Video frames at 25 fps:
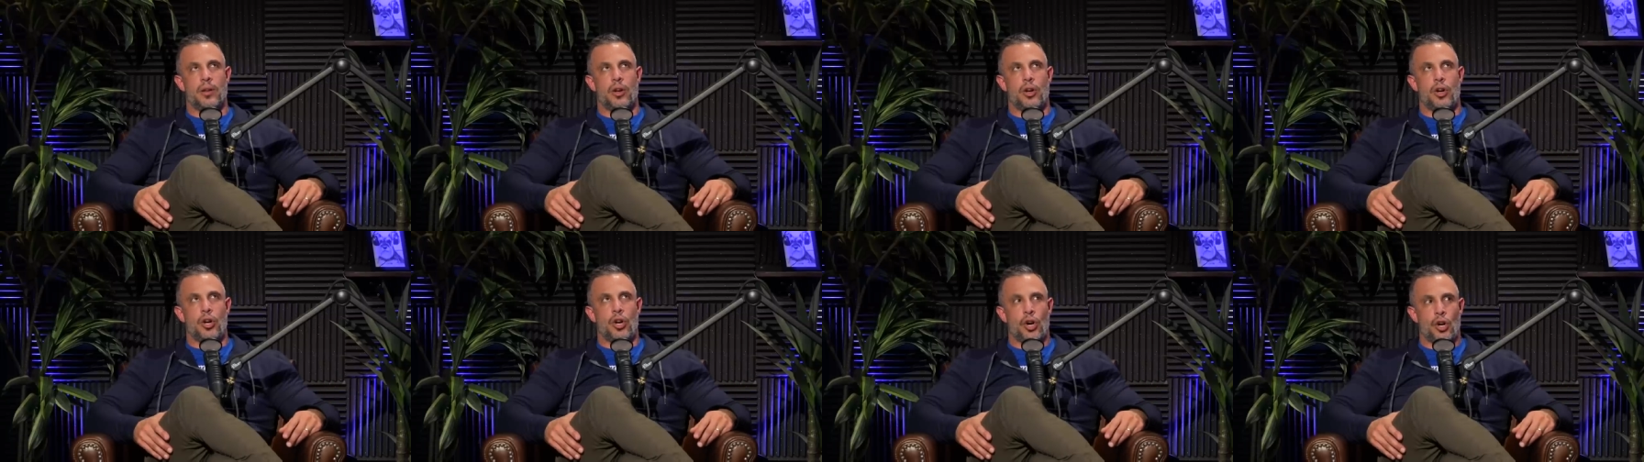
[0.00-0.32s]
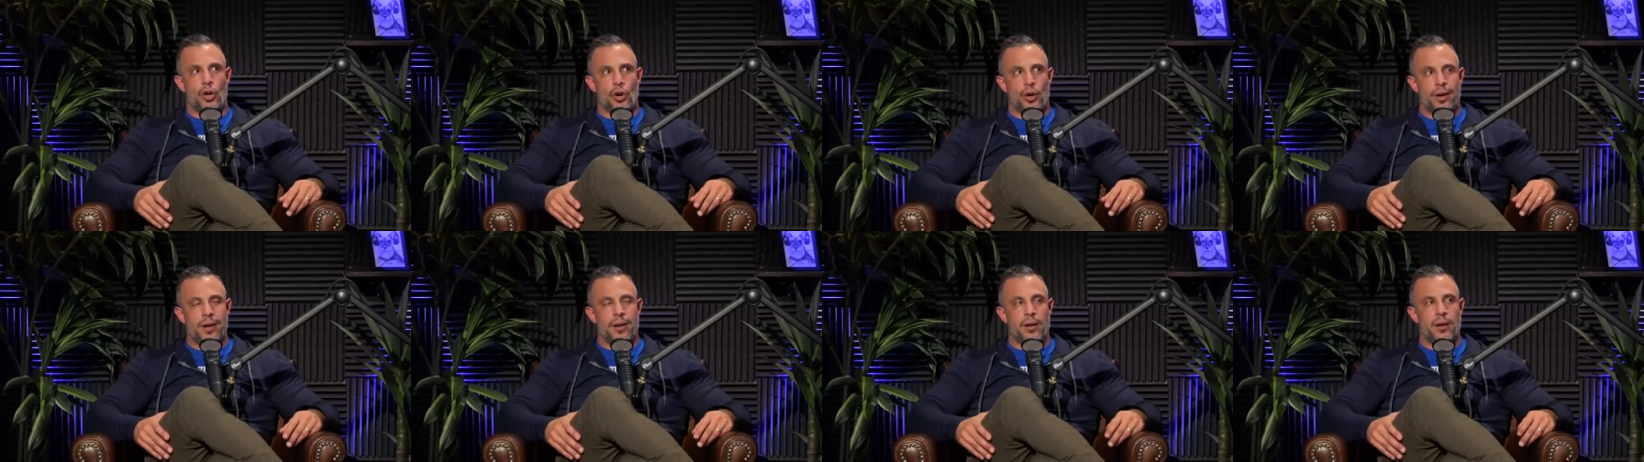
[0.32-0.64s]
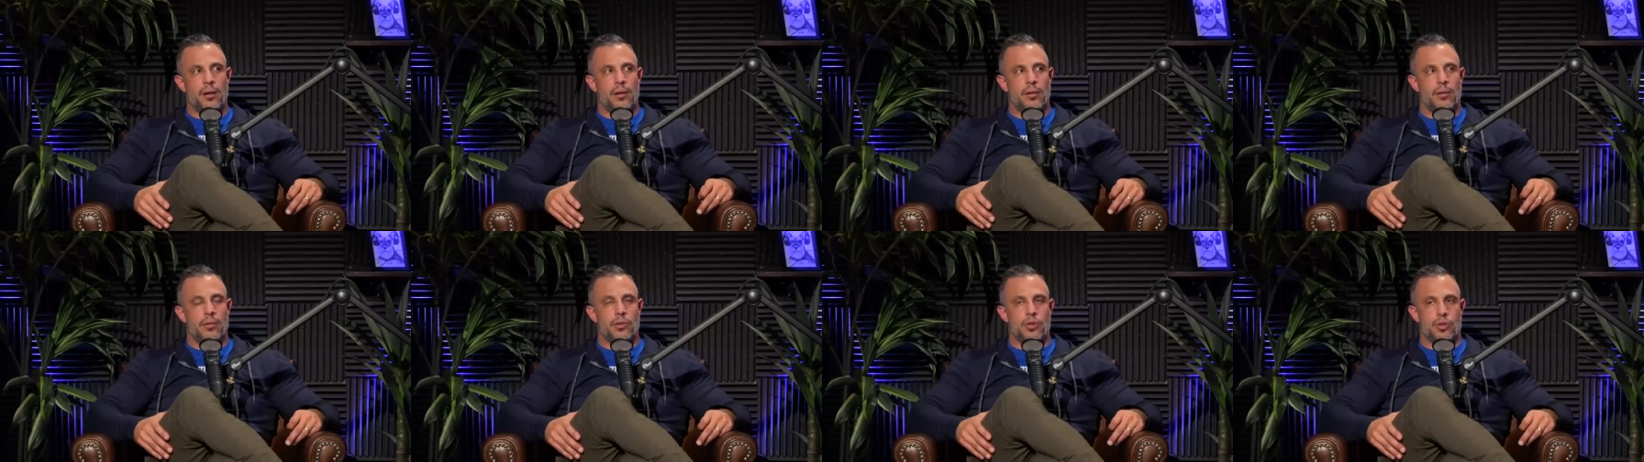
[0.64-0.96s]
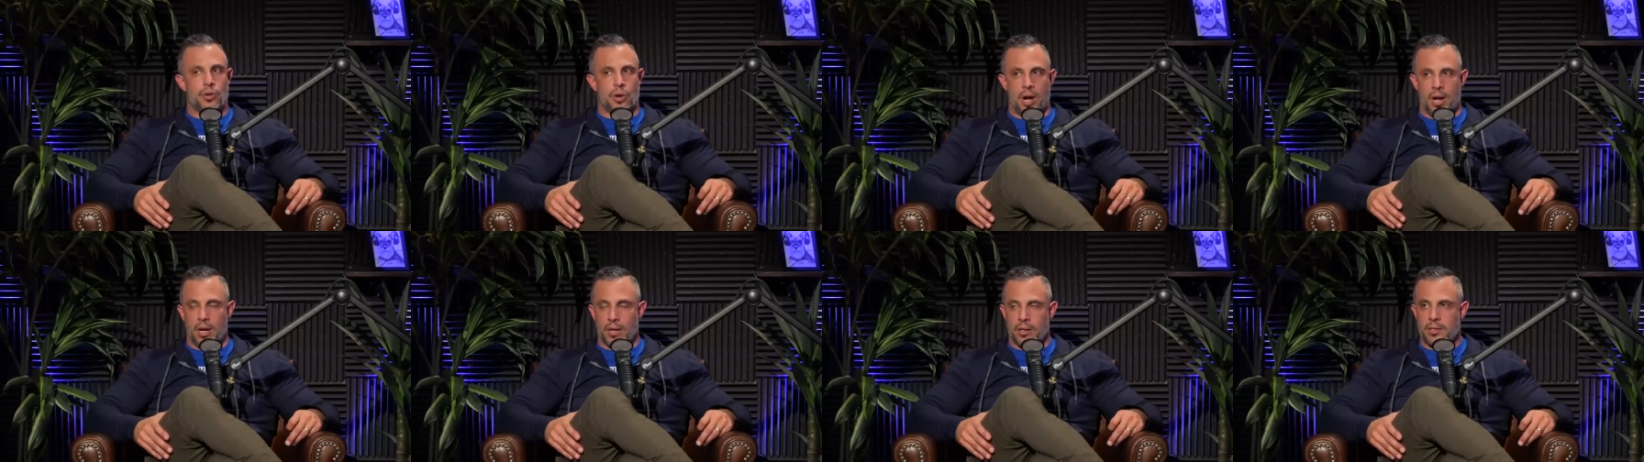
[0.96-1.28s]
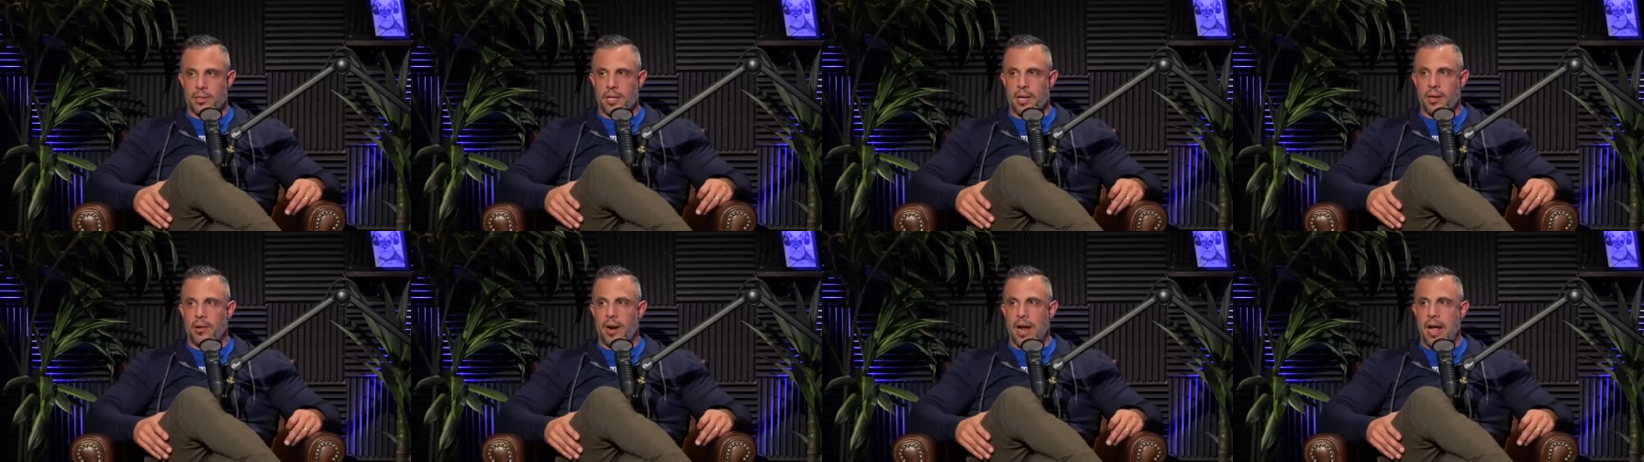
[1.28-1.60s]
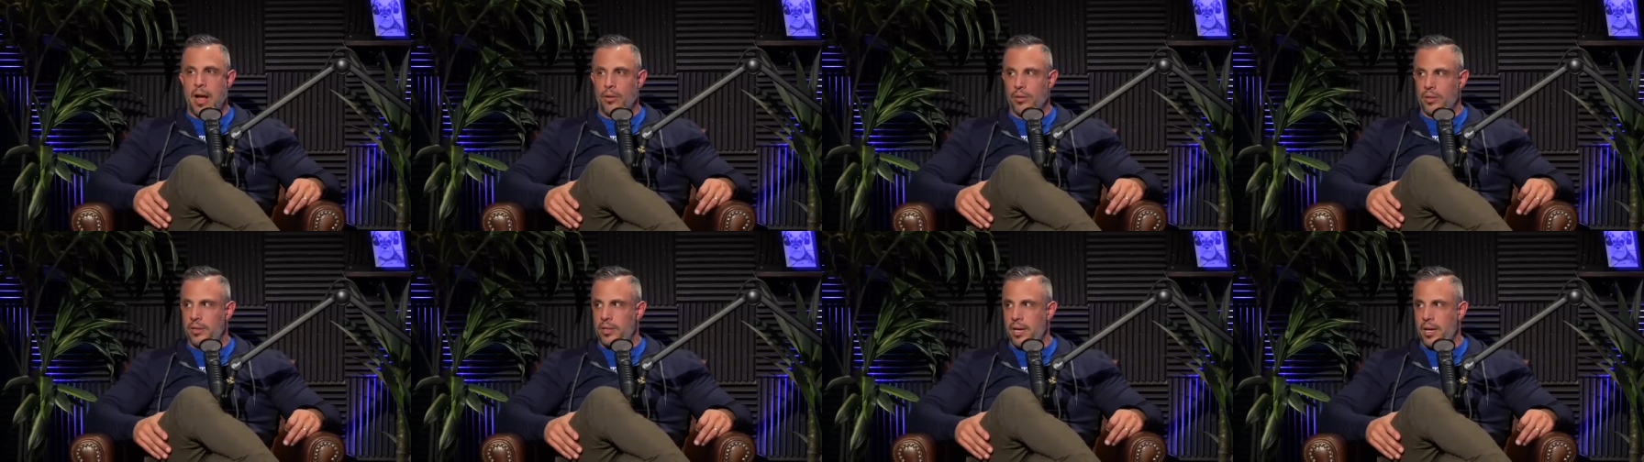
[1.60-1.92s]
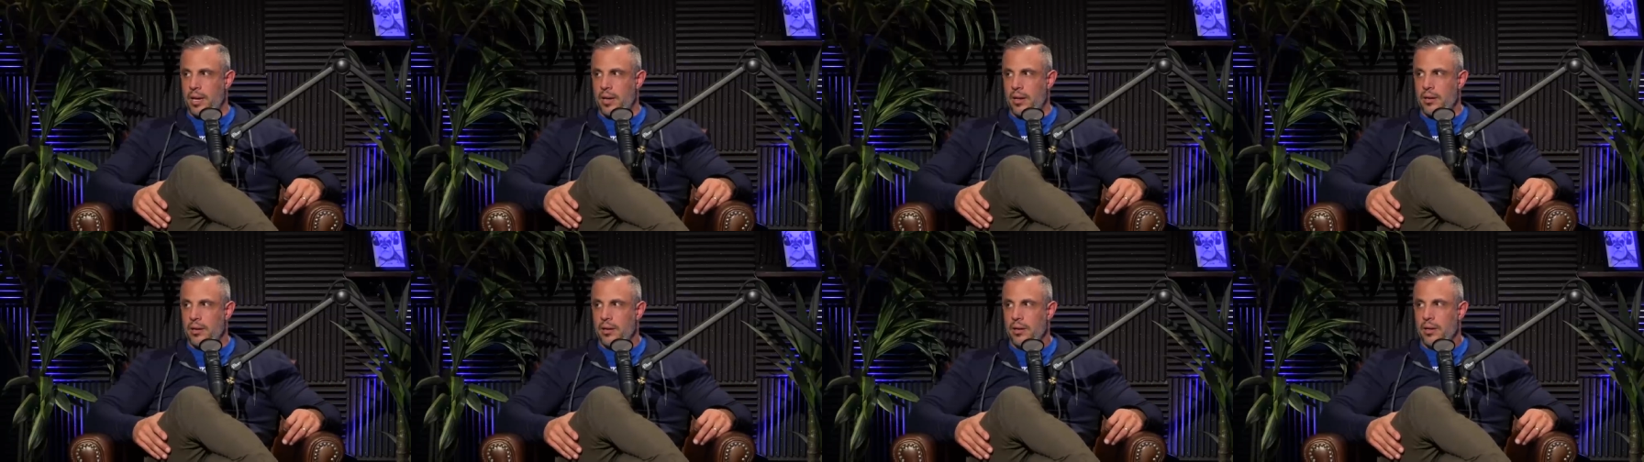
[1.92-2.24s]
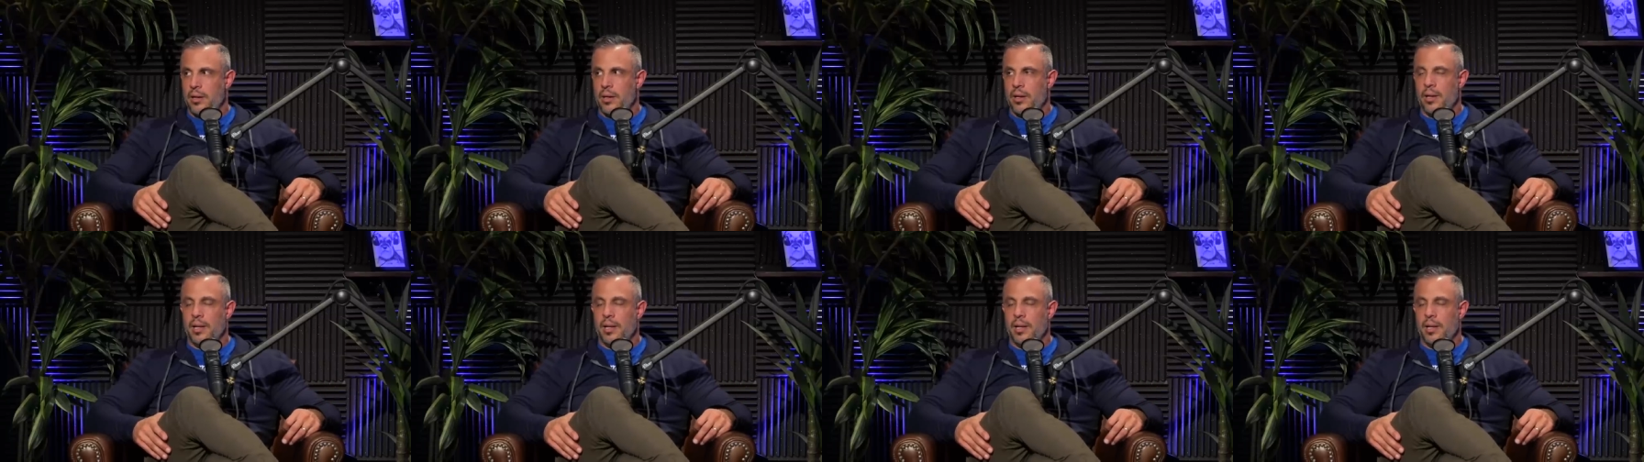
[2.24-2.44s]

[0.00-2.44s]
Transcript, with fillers: current drugs that are out there